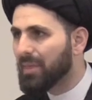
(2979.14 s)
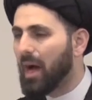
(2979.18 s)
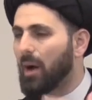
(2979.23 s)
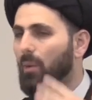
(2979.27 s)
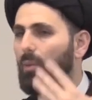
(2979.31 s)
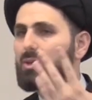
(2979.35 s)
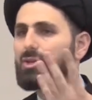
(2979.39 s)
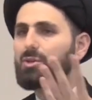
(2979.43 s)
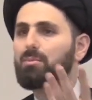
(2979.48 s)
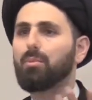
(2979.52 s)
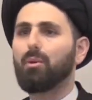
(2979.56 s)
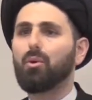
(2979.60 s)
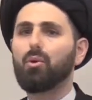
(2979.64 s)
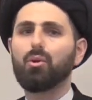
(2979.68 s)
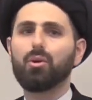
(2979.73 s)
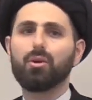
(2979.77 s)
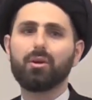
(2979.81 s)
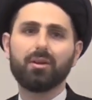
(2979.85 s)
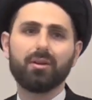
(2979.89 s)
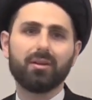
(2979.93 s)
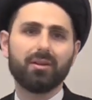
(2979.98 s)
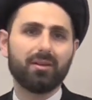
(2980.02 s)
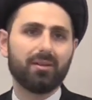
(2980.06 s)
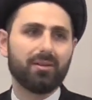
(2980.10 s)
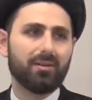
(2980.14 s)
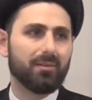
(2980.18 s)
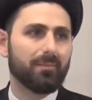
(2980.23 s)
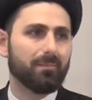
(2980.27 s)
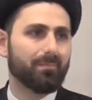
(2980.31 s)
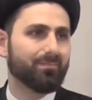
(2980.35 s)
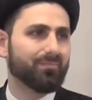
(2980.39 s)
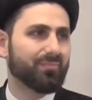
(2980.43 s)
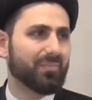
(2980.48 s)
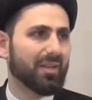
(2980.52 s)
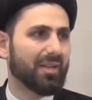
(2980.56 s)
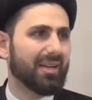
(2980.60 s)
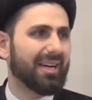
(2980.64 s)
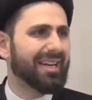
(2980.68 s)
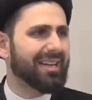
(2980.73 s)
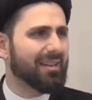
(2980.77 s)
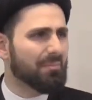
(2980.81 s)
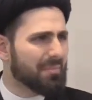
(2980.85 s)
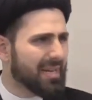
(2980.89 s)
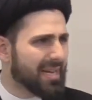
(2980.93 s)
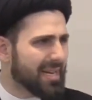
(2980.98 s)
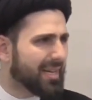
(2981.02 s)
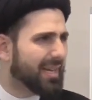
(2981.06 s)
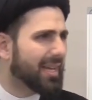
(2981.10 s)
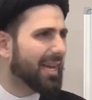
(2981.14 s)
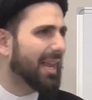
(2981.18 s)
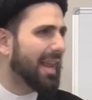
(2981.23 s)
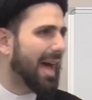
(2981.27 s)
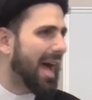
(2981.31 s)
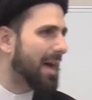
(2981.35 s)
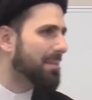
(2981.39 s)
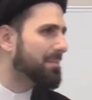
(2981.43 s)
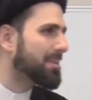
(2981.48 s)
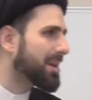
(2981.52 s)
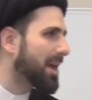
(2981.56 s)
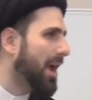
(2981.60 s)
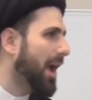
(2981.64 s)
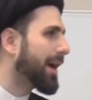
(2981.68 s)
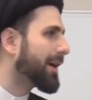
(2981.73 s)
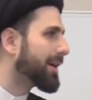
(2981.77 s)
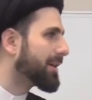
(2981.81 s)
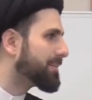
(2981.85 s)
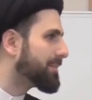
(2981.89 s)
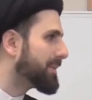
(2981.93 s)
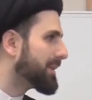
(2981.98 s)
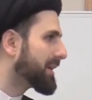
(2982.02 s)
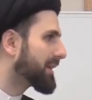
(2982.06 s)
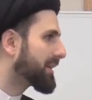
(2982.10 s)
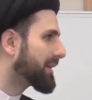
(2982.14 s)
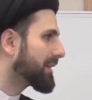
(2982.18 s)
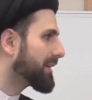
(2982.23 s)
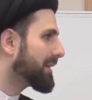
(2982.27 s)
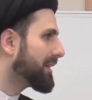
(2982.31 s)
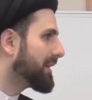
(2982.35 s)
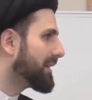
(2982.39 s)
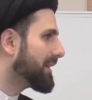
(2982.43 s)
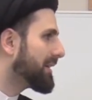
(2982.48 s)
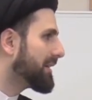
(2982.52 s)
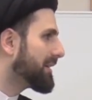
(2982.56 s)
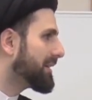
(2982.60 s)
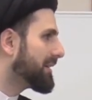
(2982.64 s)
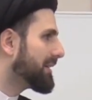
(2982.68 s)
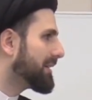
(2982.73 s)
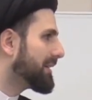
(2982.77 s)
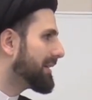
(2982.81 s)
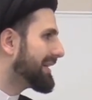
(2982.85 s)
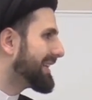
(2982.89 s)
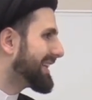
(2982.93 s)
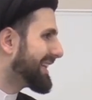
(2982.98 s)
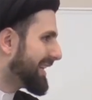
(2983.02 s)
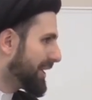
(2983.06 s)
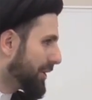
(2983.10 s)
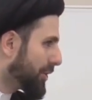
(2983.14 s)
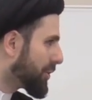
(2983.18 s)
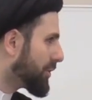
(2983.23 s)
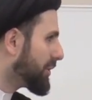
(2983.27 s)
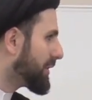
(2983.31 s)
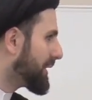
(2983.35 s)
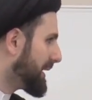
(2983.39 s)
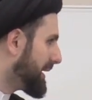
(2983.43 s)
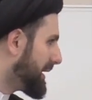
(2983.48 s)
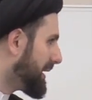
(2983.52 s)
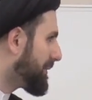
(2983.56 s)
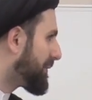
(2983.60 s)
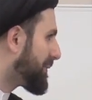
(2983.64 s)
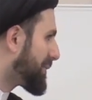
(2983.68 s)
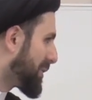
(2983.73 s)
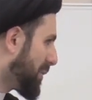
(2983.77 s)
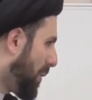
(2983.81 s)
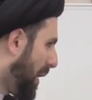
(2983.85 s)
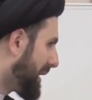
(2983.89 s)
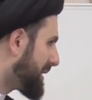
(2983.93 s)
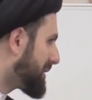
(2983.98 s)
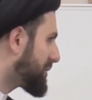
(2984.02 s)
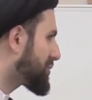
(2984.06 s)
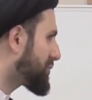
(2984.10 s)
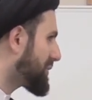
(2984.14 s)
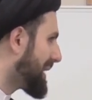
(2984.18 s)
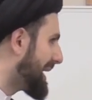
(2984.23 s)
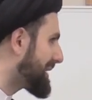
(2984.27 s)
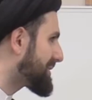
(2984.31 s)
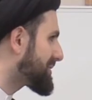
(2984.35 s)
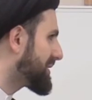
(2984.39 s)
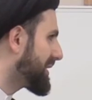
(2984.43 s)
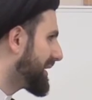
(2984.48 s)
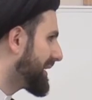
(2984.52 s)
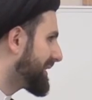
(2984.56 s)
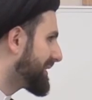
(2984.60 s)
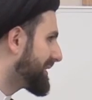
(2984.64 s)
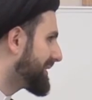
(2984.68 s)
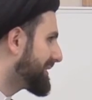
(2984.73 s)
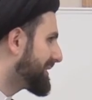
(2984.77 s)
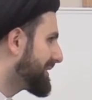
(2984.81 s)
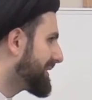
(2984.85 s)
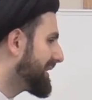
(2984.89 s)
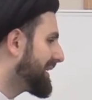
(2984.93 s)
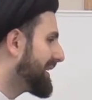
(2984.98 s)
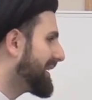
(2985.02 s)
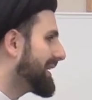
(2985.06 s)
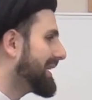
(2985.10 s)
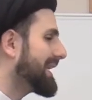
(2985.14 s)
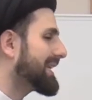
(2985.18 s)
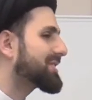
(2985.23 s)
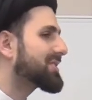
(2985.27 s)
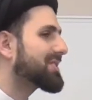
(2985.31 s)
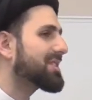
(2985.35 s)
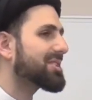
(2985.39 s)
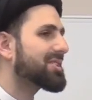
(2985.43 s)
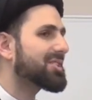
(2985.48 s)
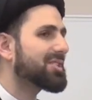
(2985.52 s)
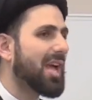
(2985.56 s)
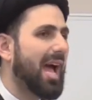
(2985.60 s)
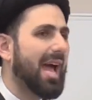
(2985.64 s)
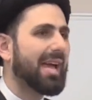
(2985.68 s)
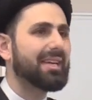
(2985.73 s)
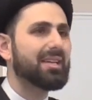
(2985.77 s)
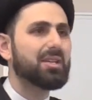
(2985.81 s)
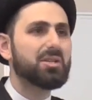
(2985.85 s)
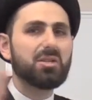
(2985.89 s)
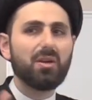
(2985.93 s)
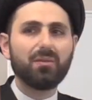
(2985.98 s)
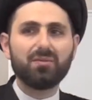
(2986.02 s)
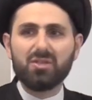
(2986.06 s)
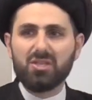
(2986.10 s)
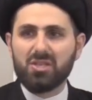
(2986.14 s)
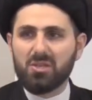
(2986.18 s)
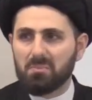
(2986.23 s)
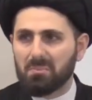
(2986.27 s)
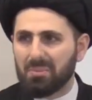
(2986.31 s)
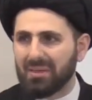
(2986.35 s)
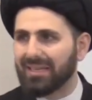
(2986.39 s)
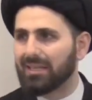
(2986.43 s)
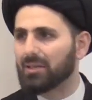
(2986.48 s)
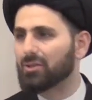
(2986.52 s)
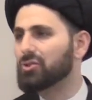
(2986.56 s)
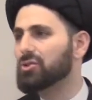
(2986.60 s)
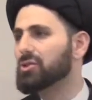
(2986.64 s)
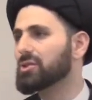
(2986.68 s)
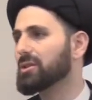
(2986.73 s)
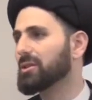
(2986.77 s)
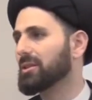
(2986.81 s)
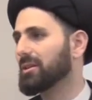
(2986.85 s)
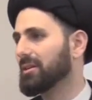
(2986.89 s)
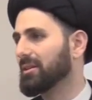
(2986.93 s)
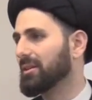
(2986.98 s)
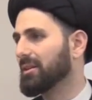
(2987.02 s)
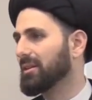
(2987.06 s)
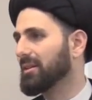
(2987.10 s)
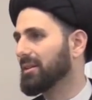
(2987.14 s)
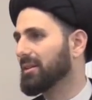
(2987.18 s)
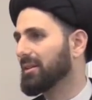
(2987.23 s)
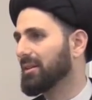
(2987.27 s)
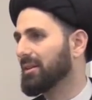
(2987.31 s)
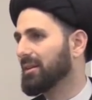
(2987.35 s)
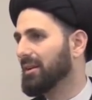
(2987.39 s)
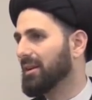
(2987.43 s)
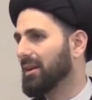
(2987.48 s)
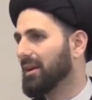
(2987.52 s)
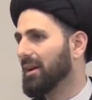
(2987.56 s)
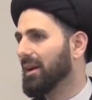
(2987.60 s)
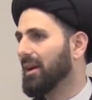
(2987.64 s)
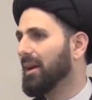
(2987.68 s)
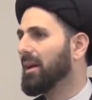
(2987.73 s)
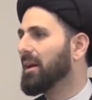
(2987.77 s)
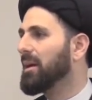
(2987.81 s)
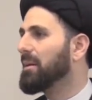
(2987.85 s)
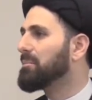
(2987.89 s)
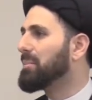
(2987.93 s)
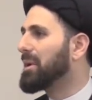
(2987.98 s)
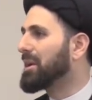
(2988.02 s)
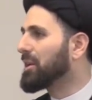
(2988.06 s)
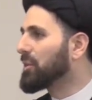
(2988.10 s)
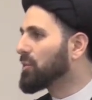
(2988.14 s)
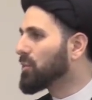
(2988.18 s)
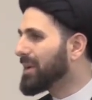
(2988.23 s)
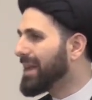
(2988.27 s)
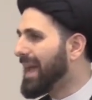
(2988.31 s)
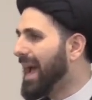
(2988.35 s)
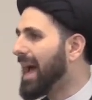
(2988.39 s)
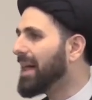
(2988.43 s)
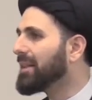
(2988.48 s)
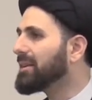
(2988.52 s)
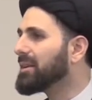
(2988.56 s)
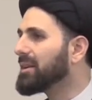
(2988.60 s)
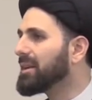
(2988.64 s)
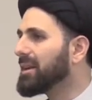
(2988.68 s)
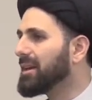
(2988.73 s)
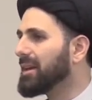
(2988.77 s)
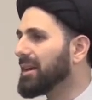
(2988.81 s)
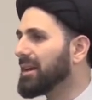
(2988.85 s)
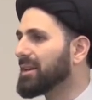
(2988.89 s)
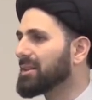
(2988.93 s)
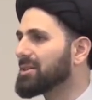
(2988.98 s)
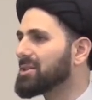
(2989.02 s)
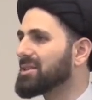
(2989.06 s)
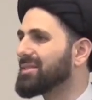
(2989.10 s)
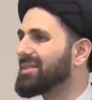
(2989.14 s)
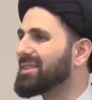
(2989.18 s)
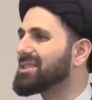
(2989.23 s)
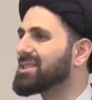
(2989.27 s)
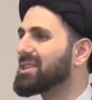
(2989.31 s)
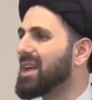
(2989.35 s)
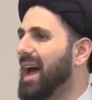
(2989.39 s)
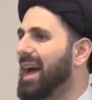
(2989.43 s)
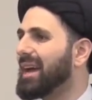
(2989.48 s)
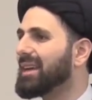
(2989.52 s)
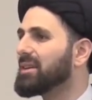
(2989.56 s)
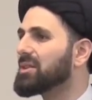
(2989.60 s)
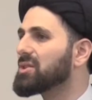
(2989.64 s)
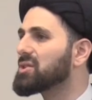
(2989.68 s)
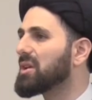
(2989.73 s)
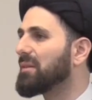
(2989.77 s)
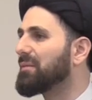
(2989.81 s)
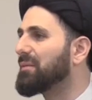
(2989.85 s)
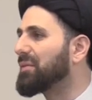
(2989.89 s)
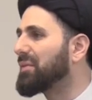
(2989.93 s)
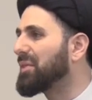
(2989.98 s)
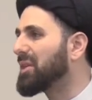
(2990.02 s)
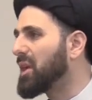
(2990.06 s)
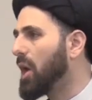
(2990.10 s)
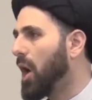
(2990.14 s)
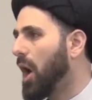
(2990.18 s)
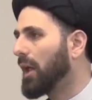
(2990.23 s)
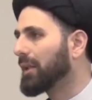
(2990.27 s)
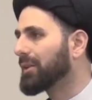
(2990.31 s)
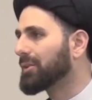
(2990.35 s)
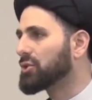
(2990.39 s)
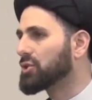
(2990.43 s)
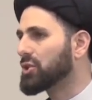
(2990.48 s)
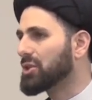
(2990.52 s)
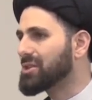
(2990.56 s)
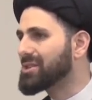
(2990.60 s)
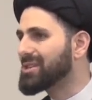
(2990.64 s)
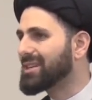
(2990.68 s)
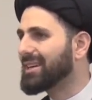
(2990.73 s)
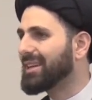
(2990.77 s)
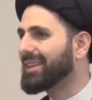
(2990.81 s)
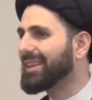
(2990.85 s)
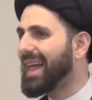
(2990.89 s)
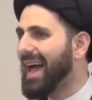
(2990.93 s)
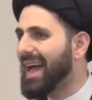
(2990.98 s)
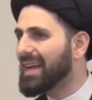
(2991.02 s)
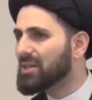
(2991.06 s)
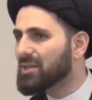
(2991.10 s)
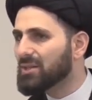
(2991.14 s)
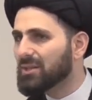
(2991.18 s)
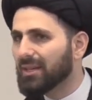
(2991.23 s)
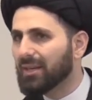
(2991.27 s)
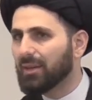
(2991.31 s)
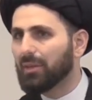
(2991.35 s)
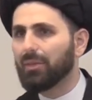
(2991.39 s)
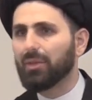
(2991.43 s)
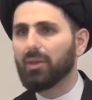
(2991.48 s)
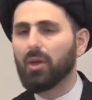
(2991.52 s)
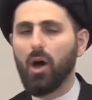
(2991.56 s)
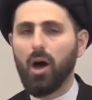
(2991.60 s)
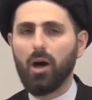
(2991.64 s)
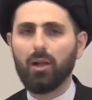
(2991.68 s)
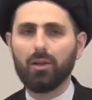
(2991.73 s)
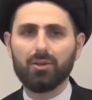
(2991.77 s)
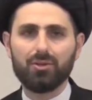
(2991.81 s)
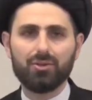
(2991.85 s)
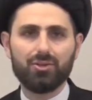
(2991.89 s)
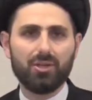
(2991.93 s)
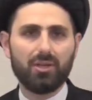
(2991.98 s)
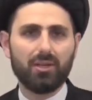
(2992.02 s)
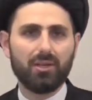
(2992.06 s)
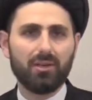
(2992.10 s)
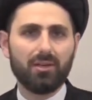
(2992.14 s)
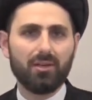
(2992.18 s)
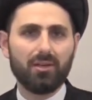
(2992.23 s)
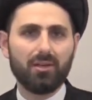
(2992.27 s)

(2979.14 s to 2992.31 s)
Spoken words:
that was born. Ilm al-kalam in Arabic, literally, if we want to translate it, it's the science of speech. But in reality, it's the science of theology, scholastic theology,